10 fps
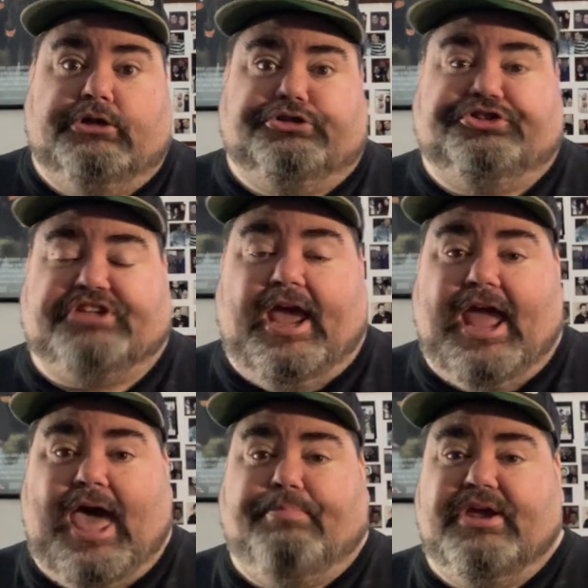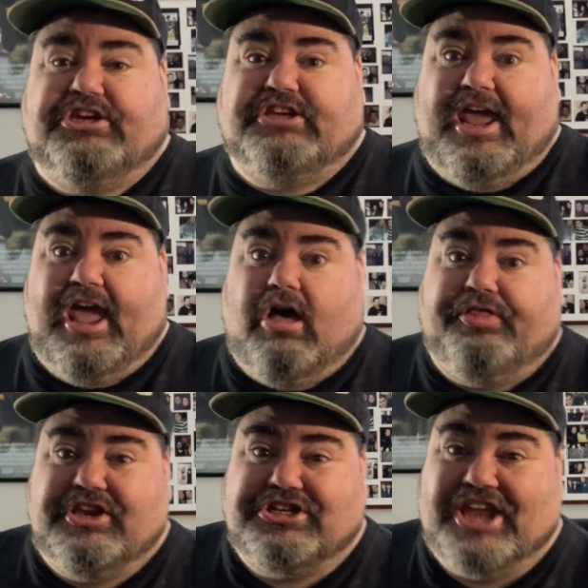Stay happy, stay
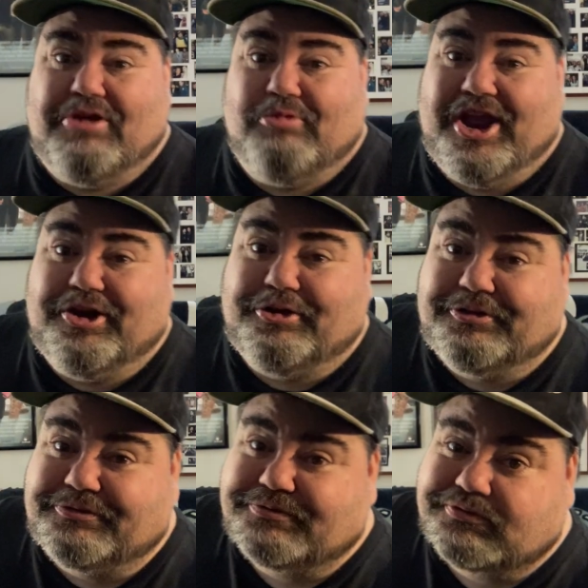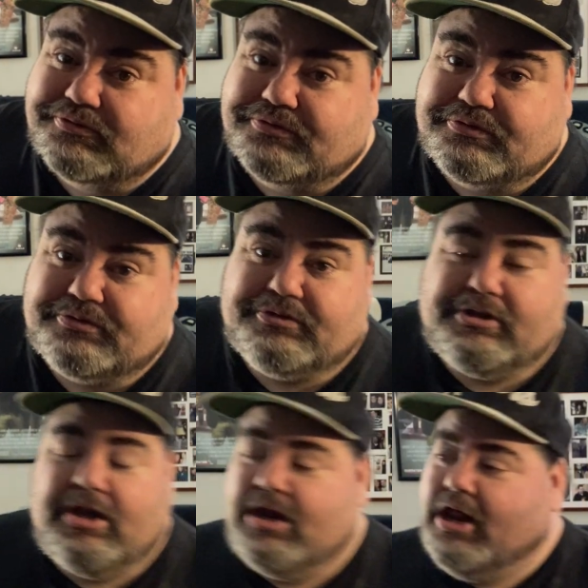healthy, stay Raider.
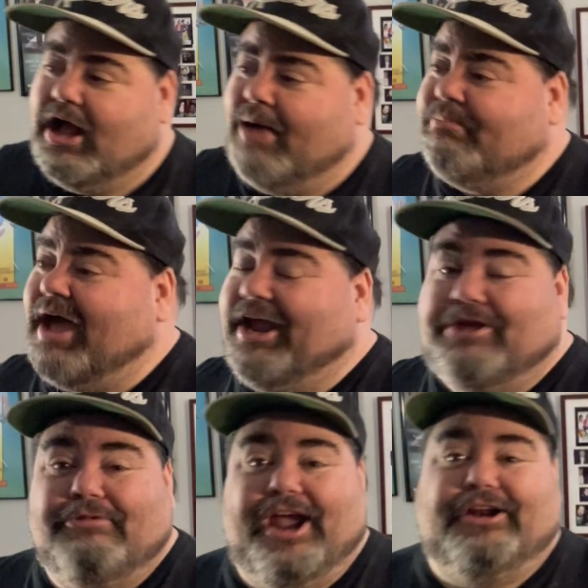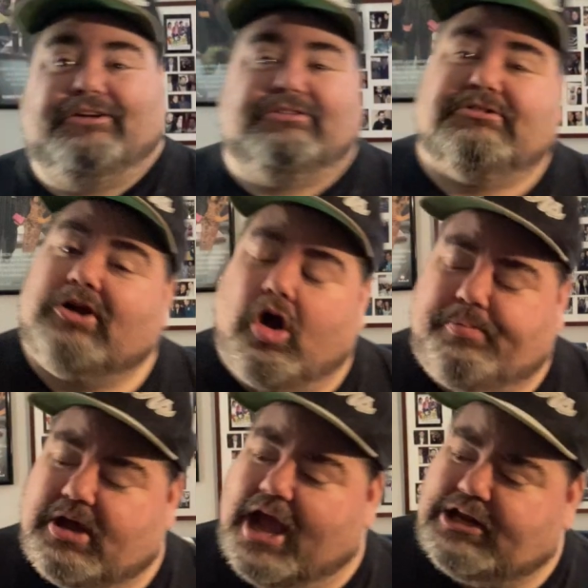I'm Mikey Raider. Hope
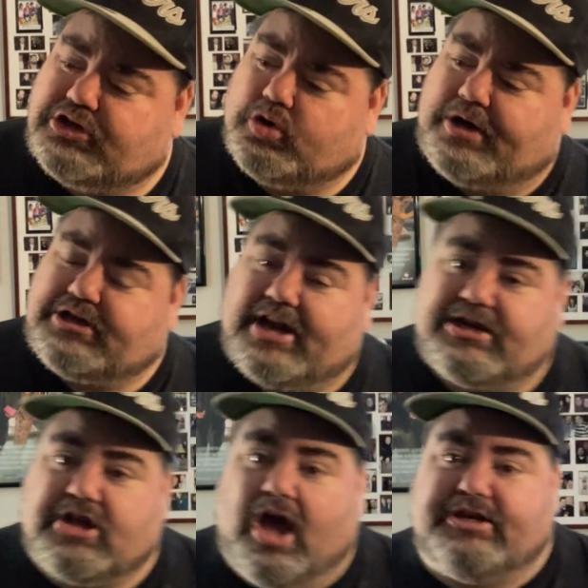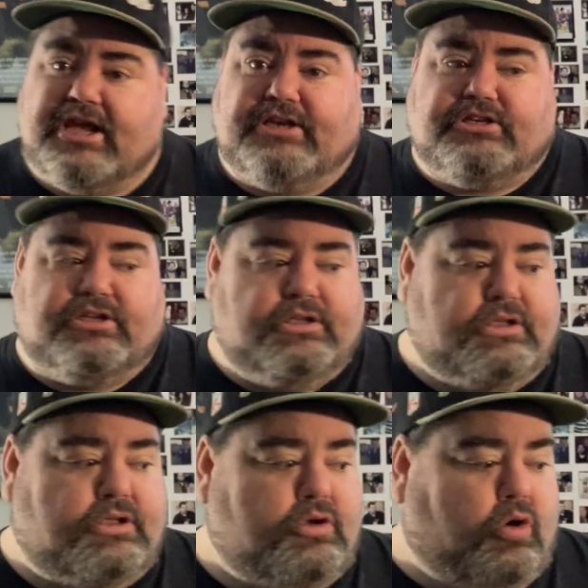you guys enjoyed today's content
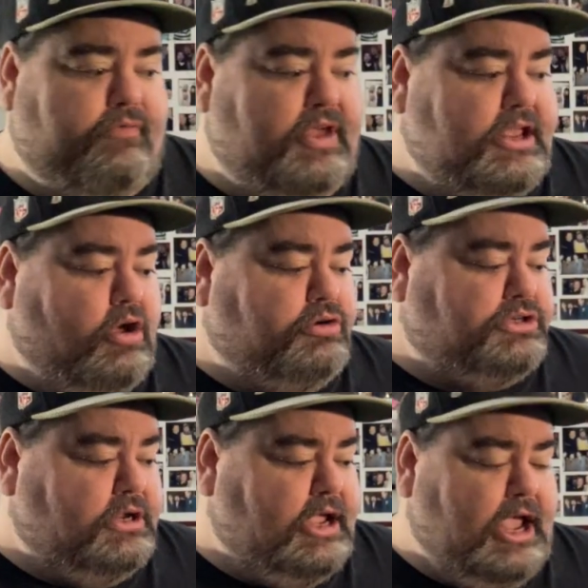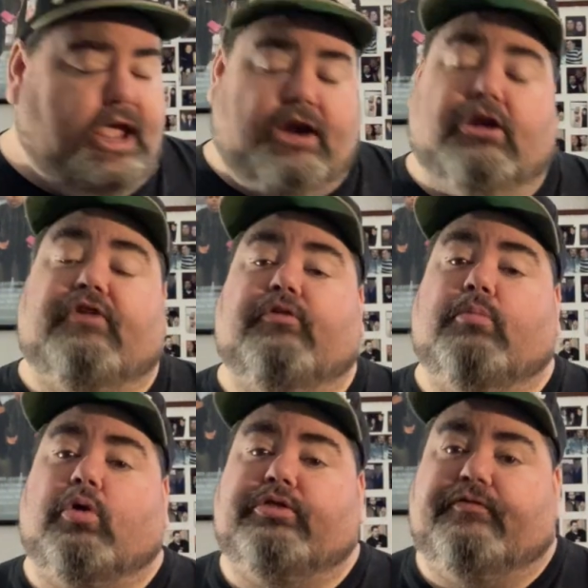or videos and look for
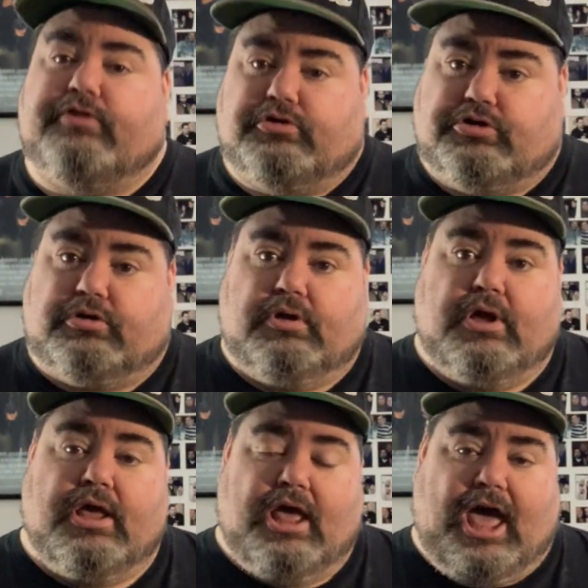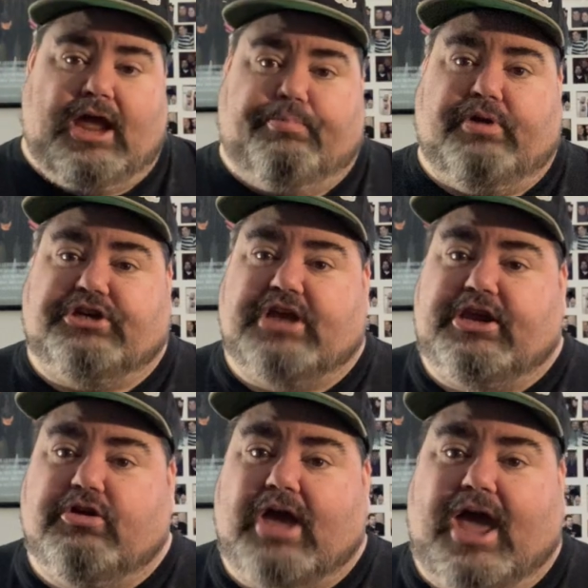more in the future. I appreciate
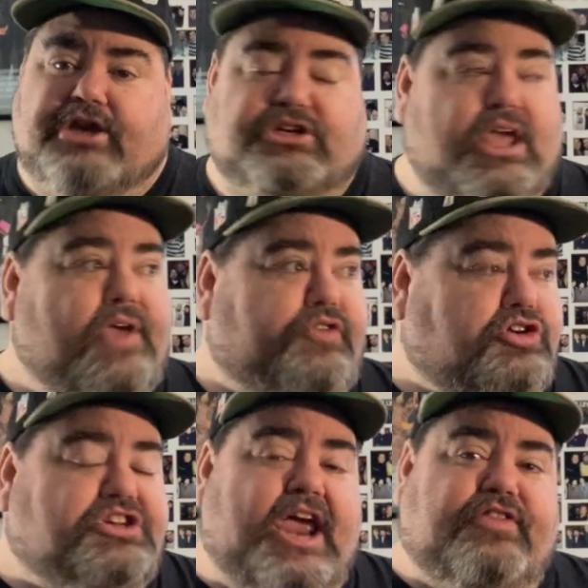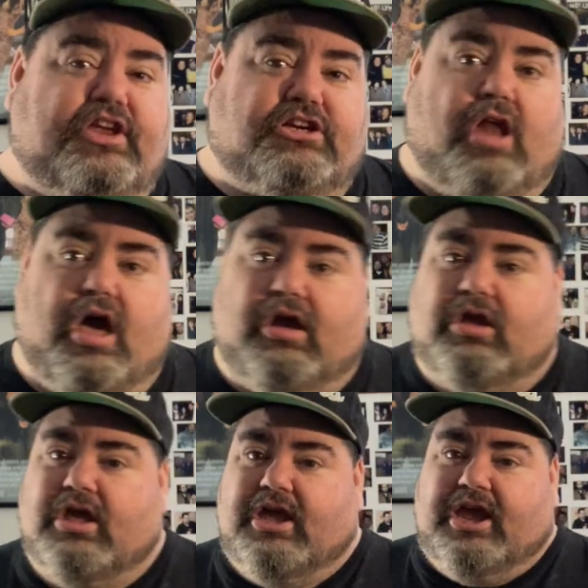you guys. If you stayed this
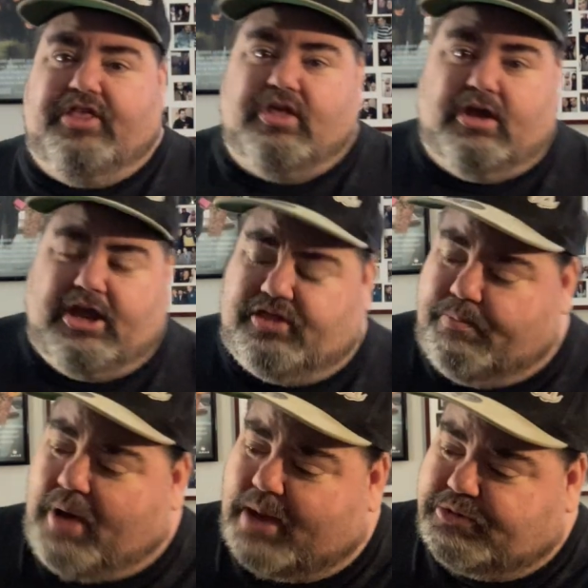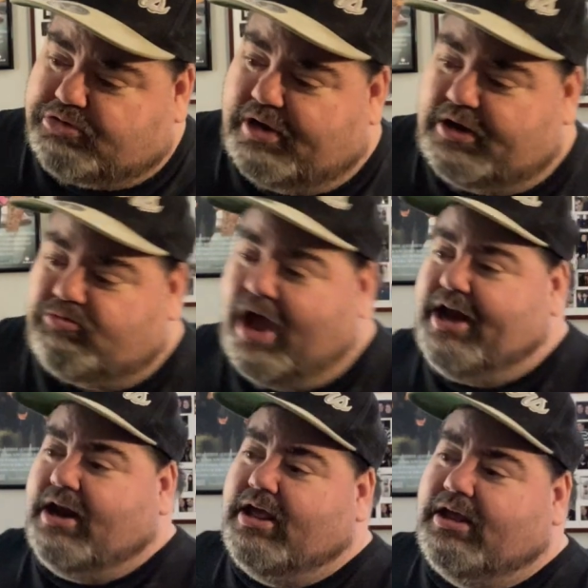long, in the bottom screen, right,